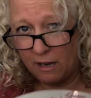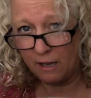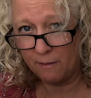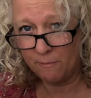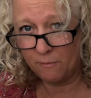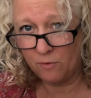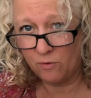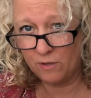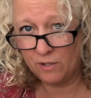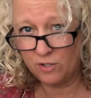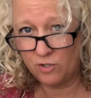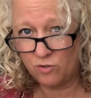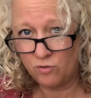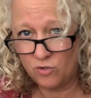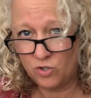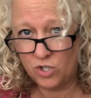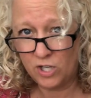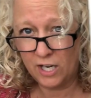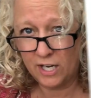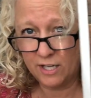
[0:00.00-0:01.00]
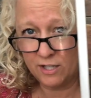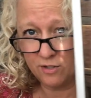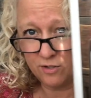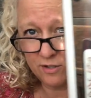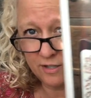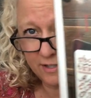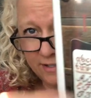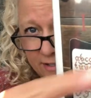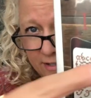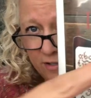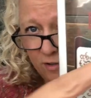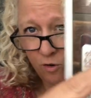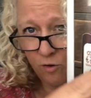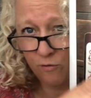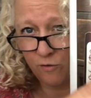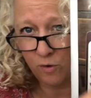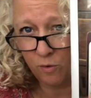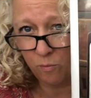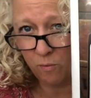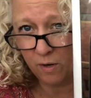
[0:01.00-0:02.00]
I'm going to change, this is
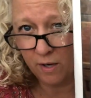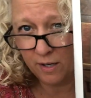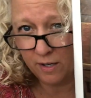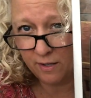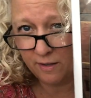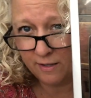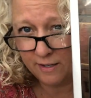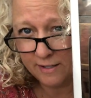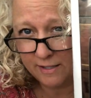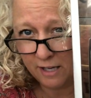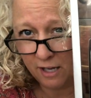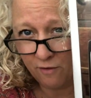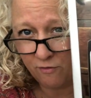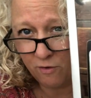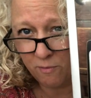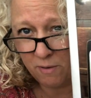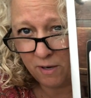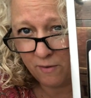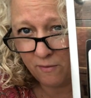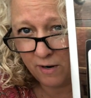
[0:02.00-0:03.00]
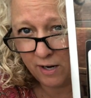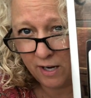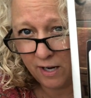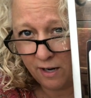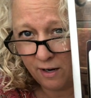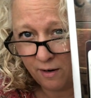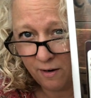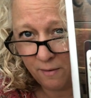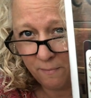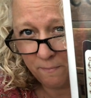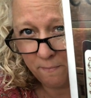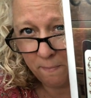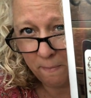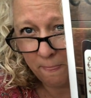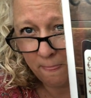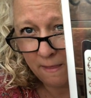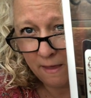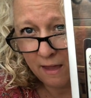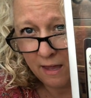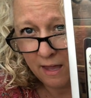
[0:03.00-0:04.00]
over one, this alphabet right here.
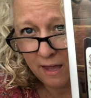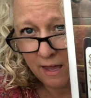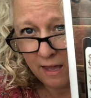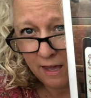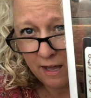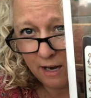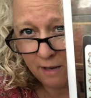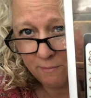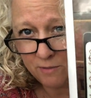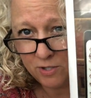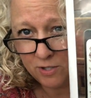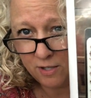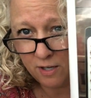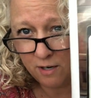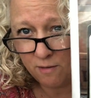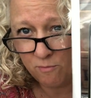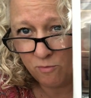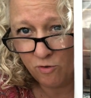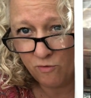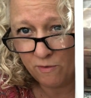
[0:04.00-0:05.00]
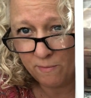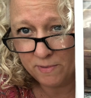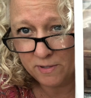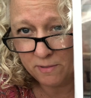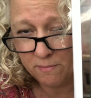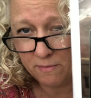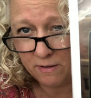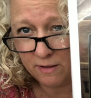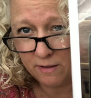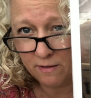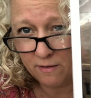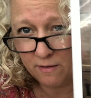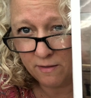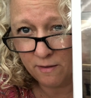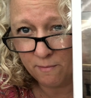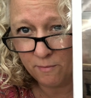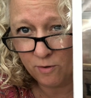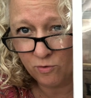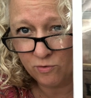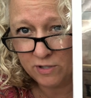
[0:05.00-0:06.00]
And I'm just gonna move up some of
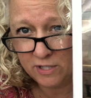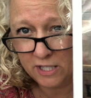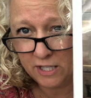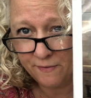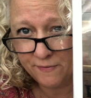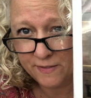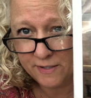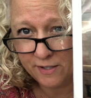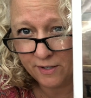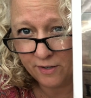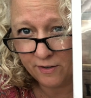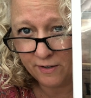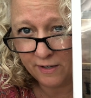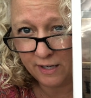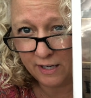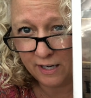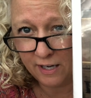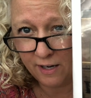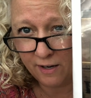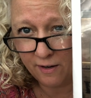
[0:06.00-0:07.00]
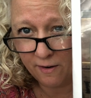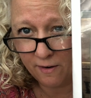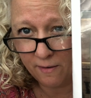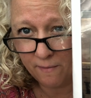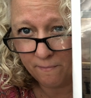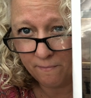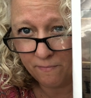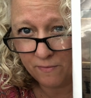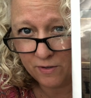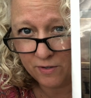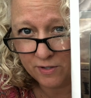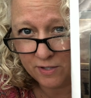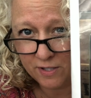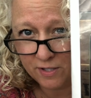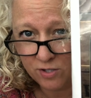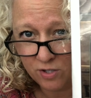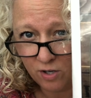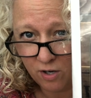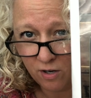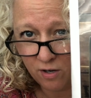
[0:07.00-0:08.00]
the motifs that are in here. There's a
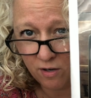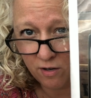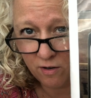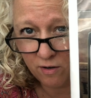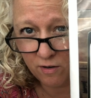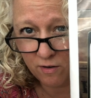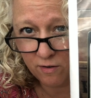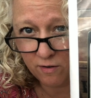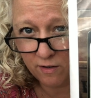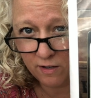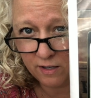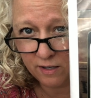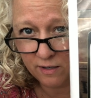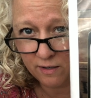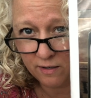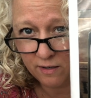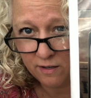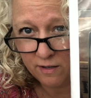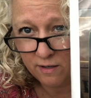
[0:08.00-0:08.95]
dog and